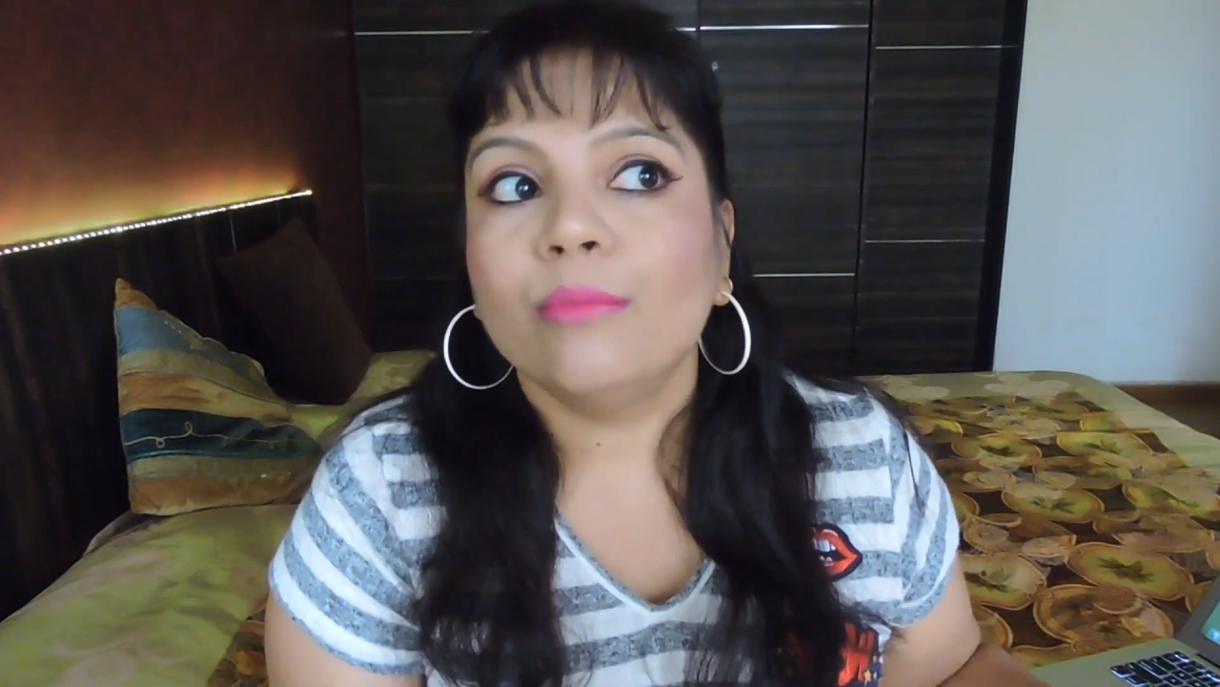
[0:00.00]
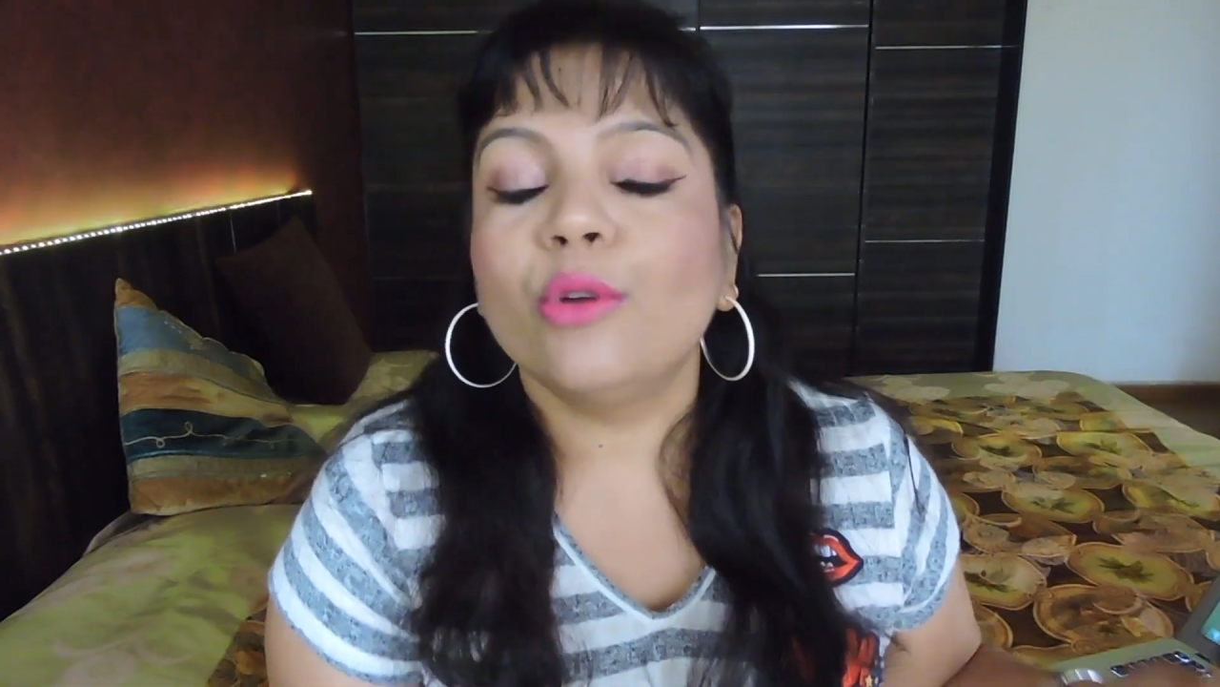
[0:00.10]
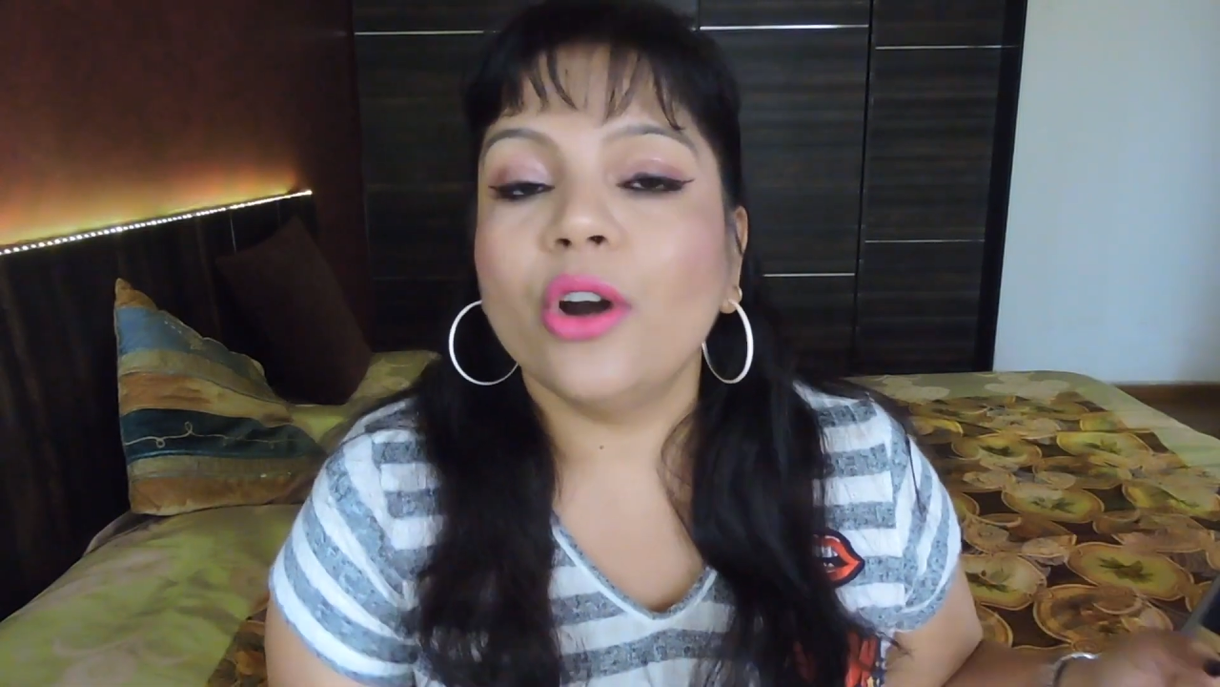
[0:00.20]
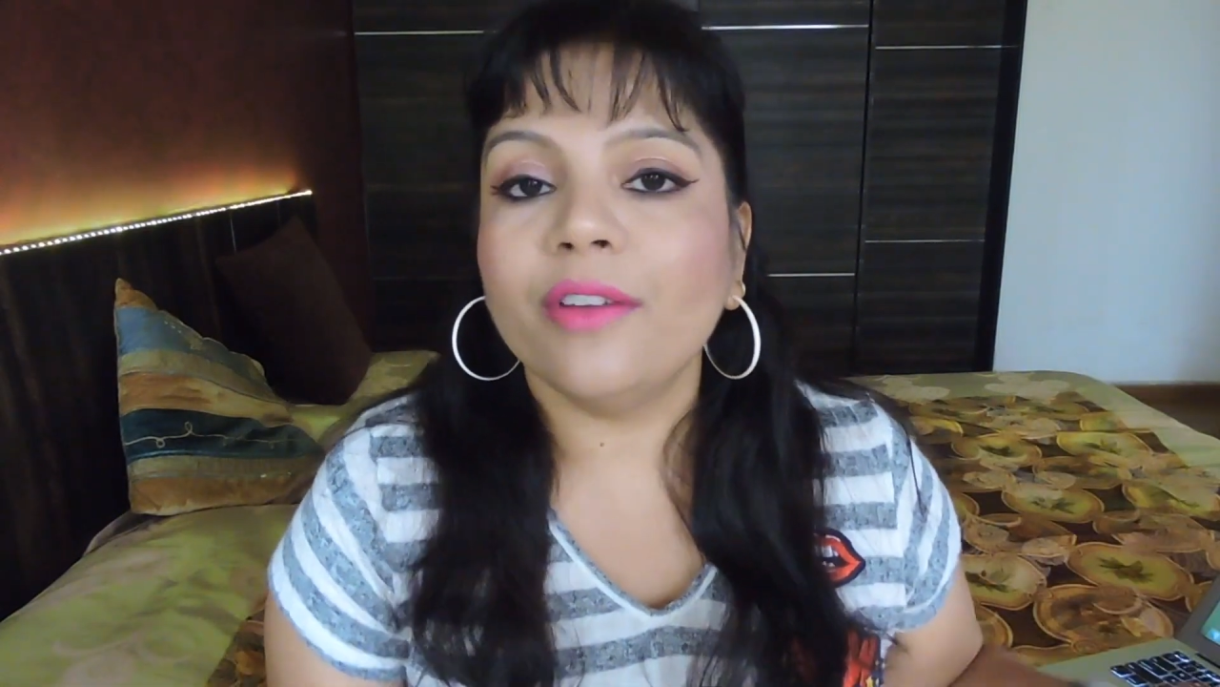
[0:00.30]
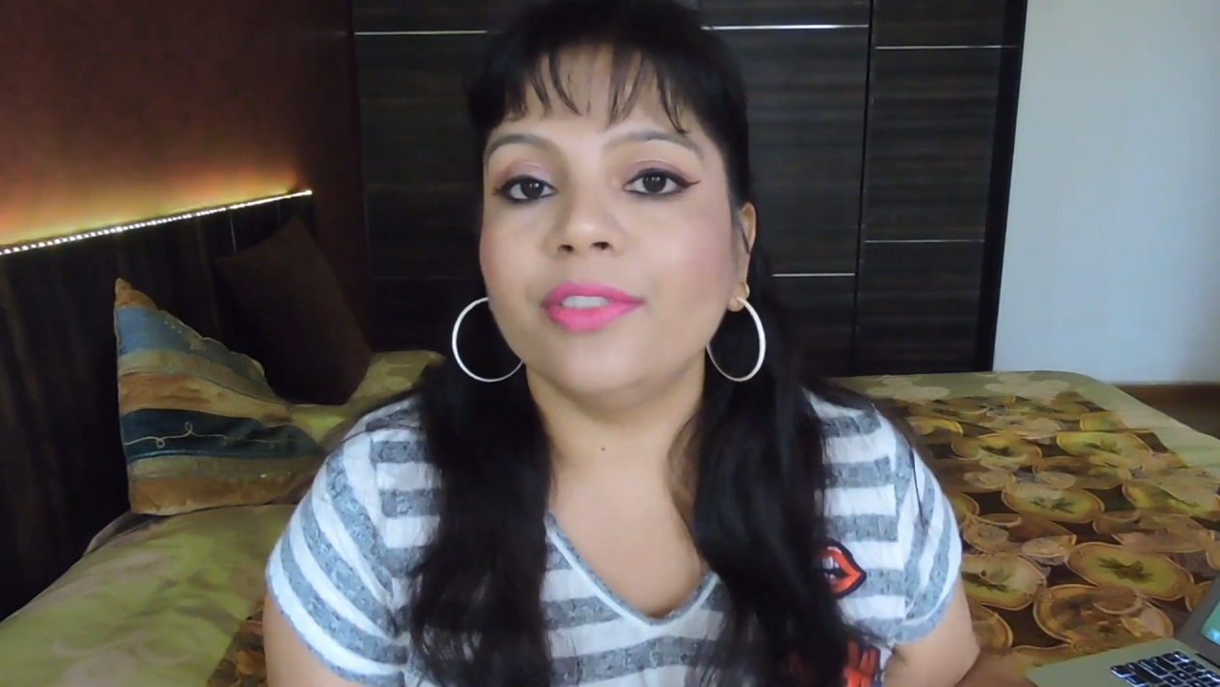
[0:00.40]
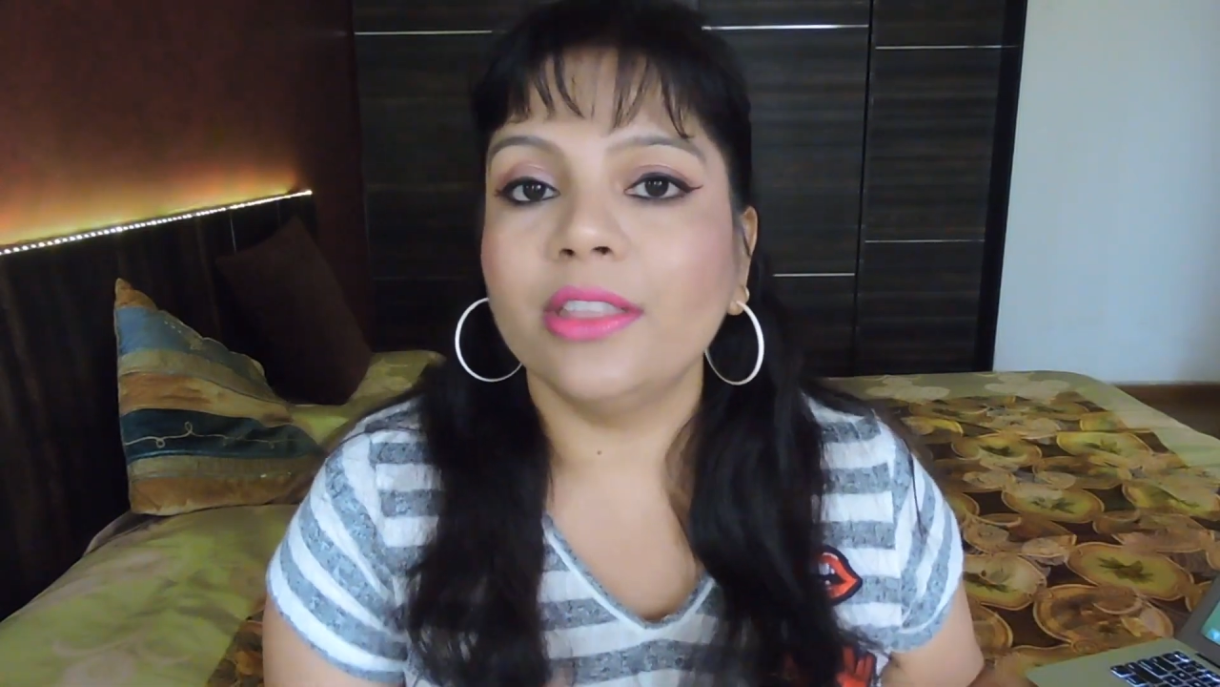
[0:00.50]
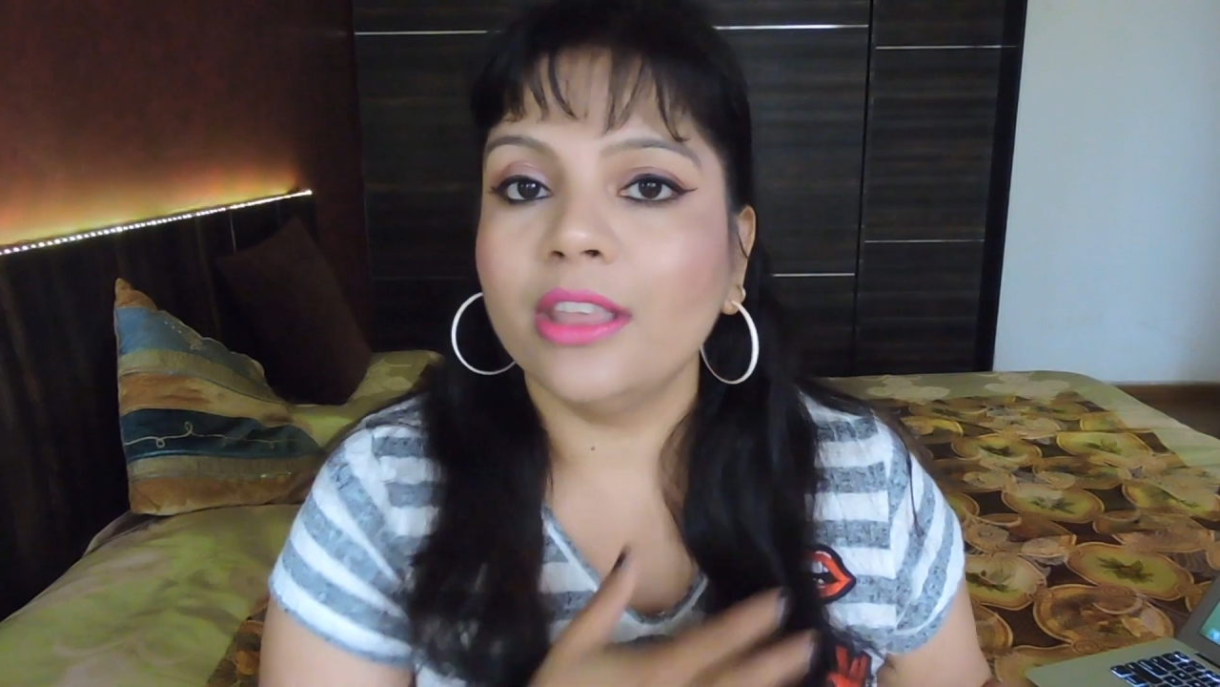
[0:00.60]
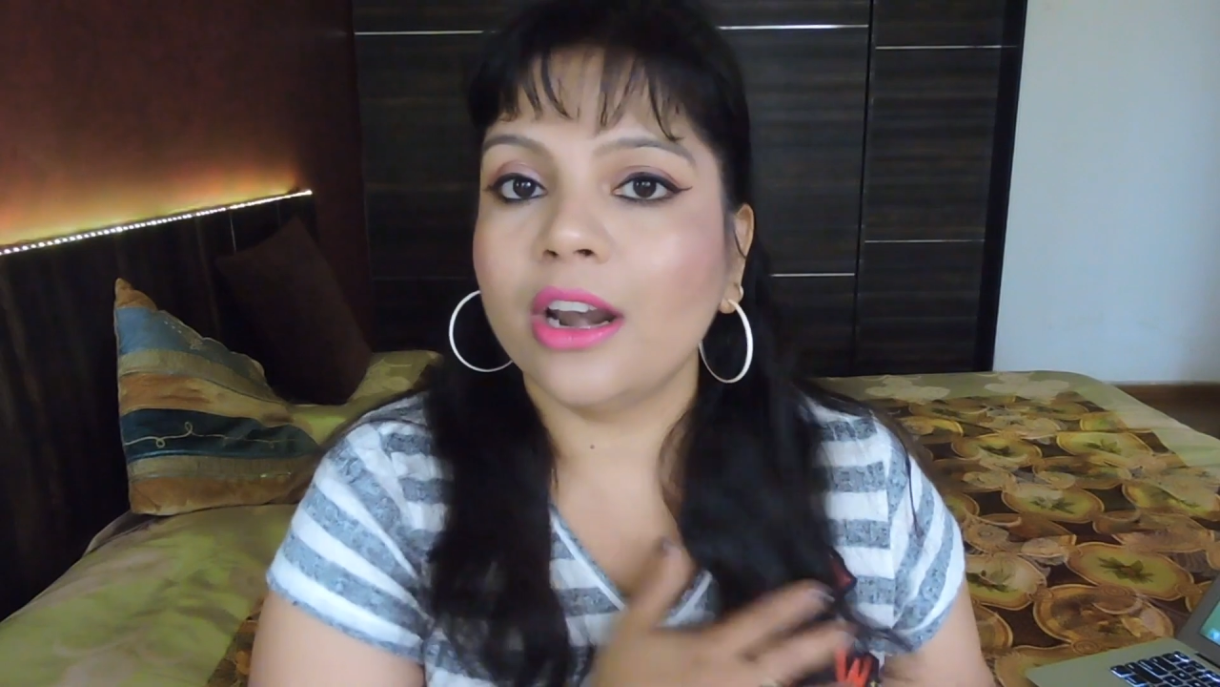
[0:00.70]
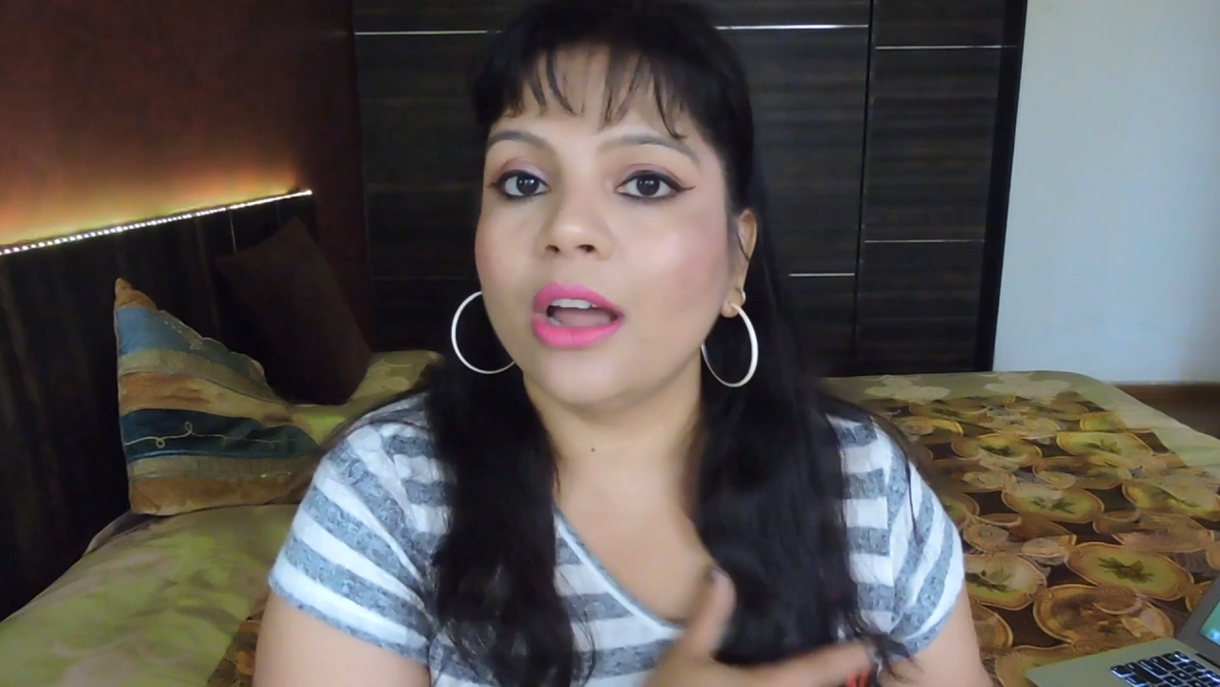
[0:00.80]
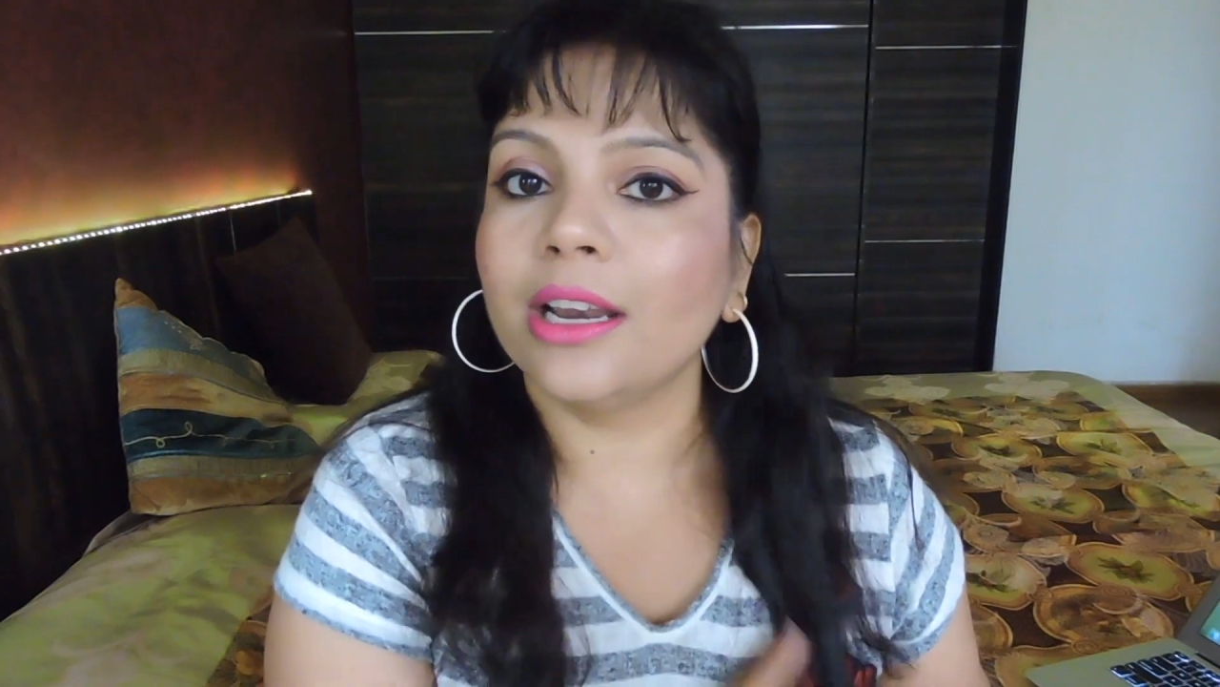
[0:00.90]
more often
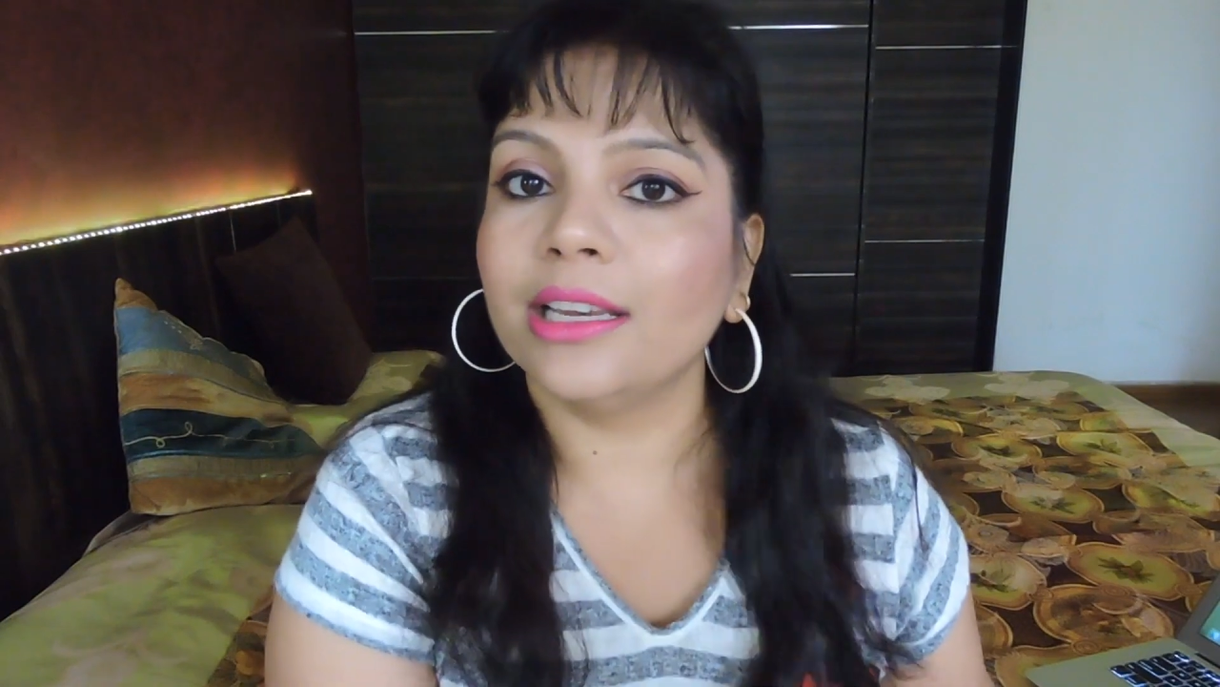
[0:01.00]
than not,